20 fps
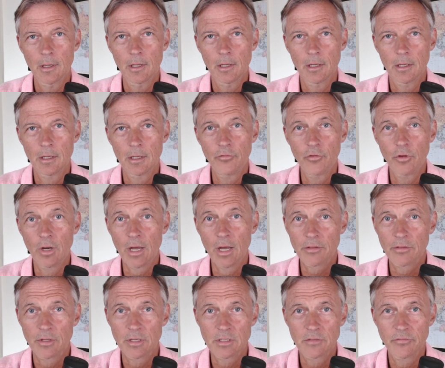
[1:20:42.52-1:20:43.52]
If you
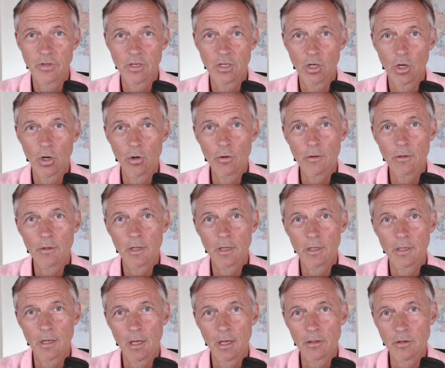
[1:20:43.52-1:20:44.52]
like this video
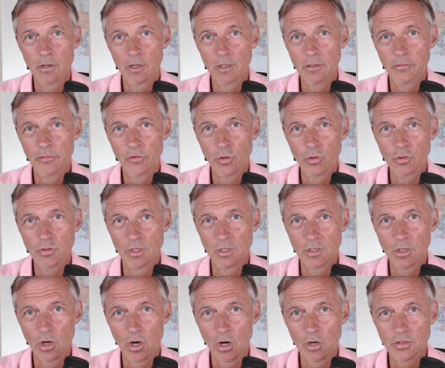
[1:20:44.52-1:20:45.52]
and other interviews and
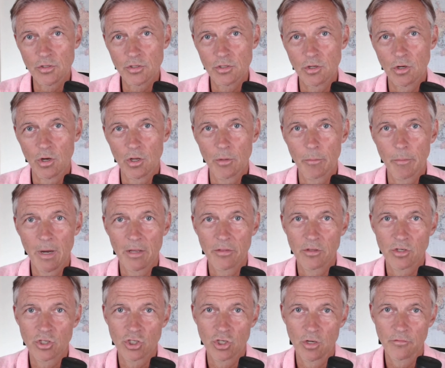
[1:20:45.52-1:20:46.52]
talks on Mind
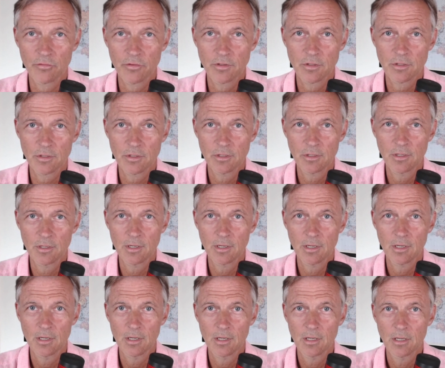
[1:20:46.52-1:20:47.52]
the Shift,
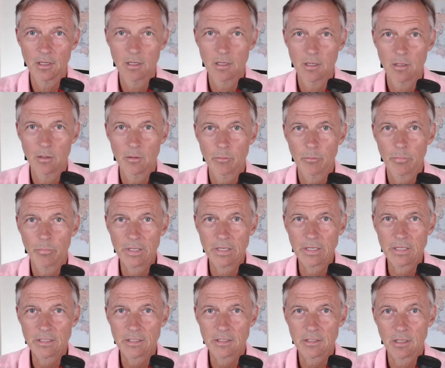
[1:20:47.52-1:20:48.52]

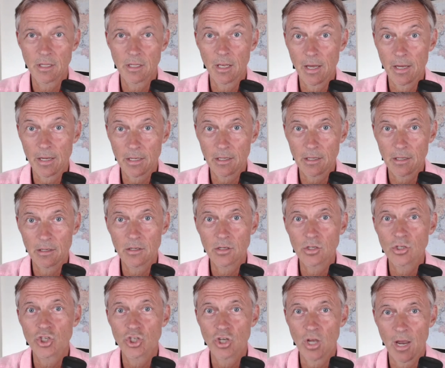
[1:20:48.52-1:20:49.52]
please like,
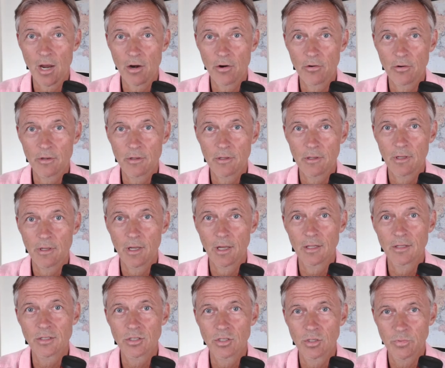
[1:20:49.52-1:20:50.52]
share,
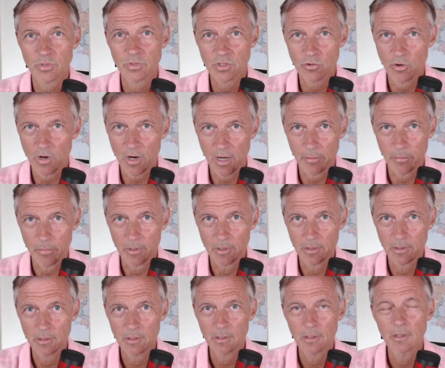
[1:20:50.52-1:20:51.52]
and subscribe.
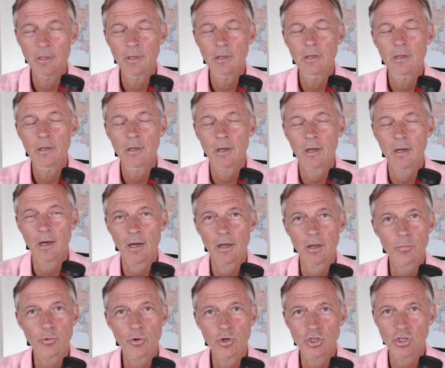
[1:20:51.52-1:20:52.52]
I
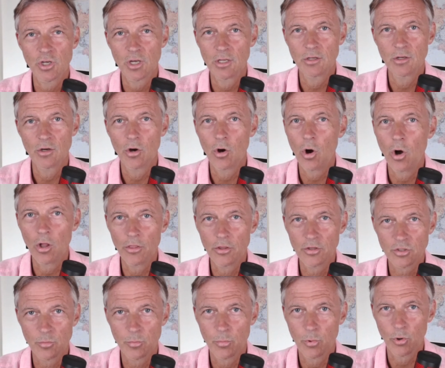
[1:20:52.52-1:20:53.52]
appreciate all the
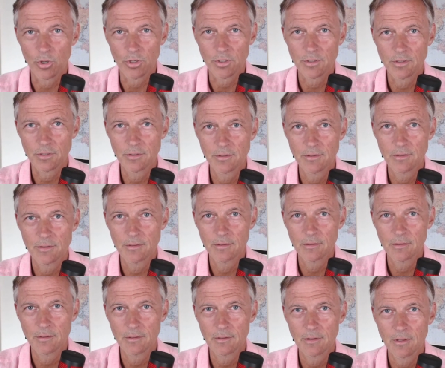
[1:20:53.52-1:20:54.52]
support.
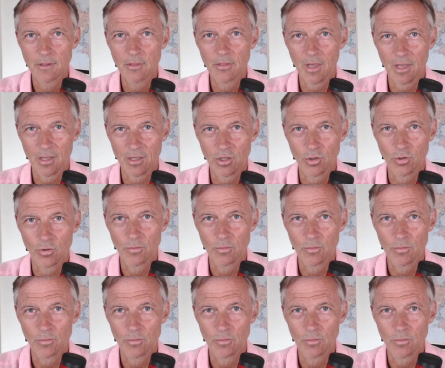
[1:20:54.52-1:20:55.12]
Thank you.